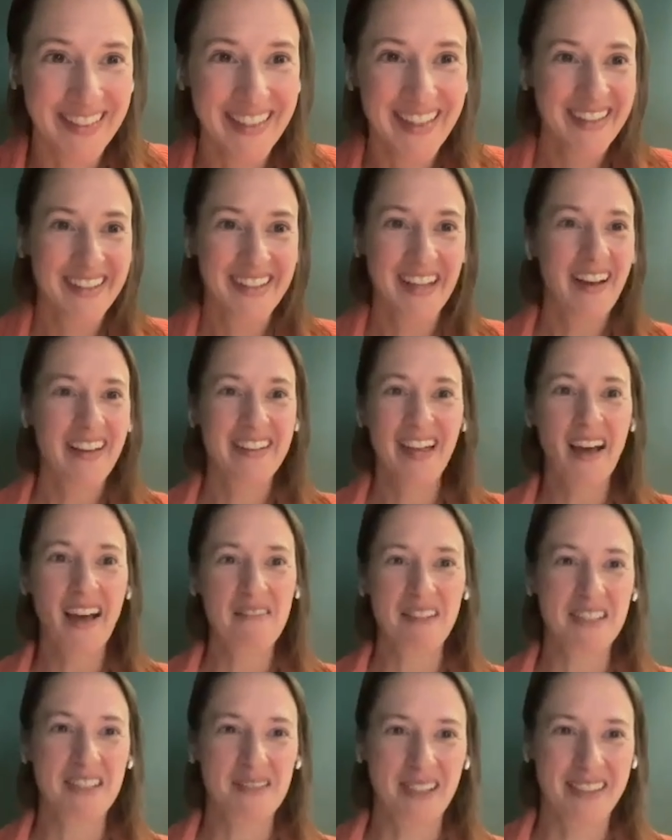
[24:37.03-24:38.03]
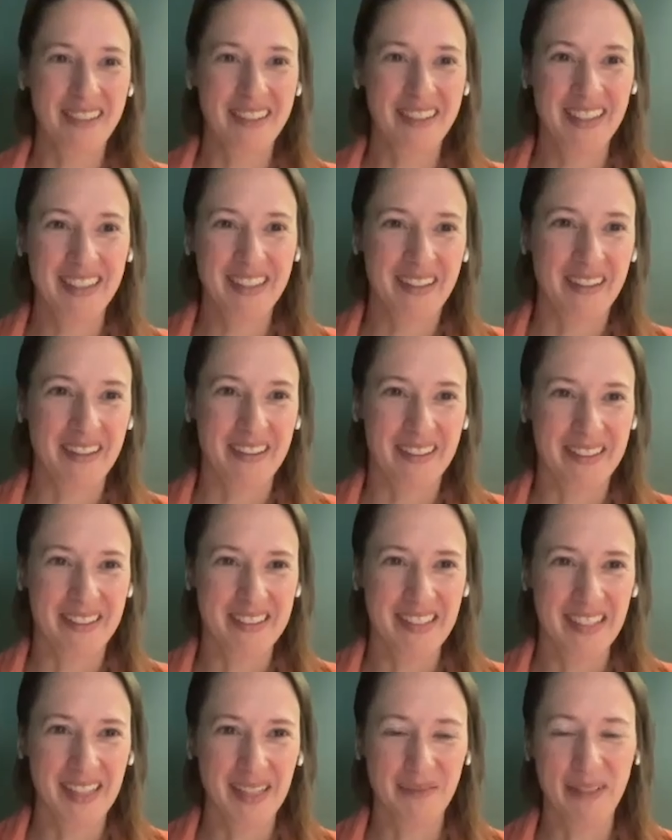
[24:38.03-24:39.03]
And now we're drinking it all on a
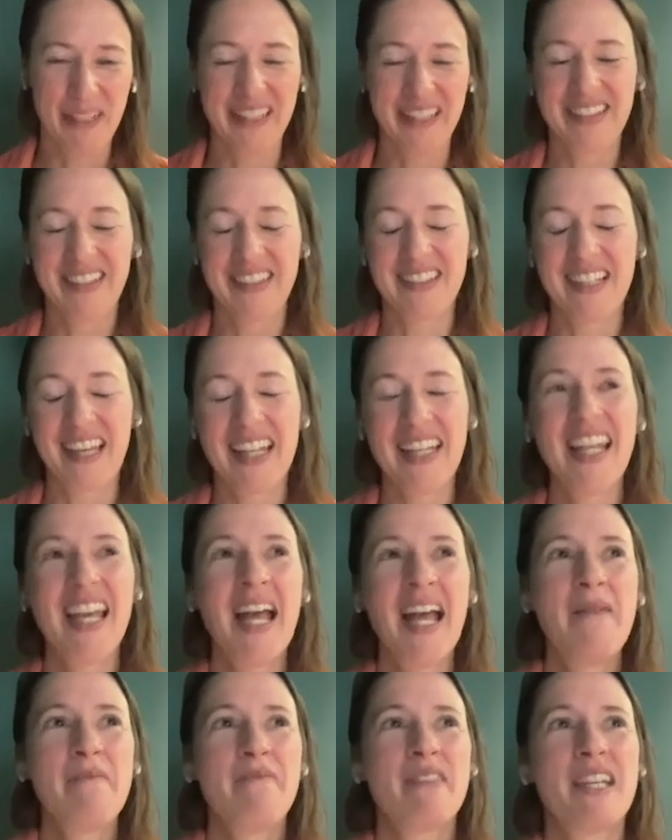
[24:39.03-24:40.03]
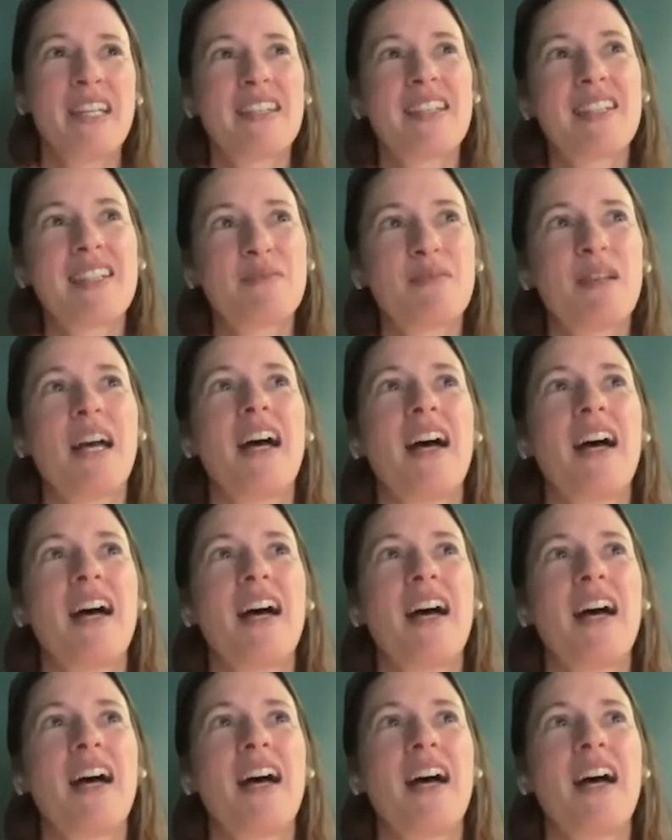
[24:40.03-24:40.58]
daily basis. And this is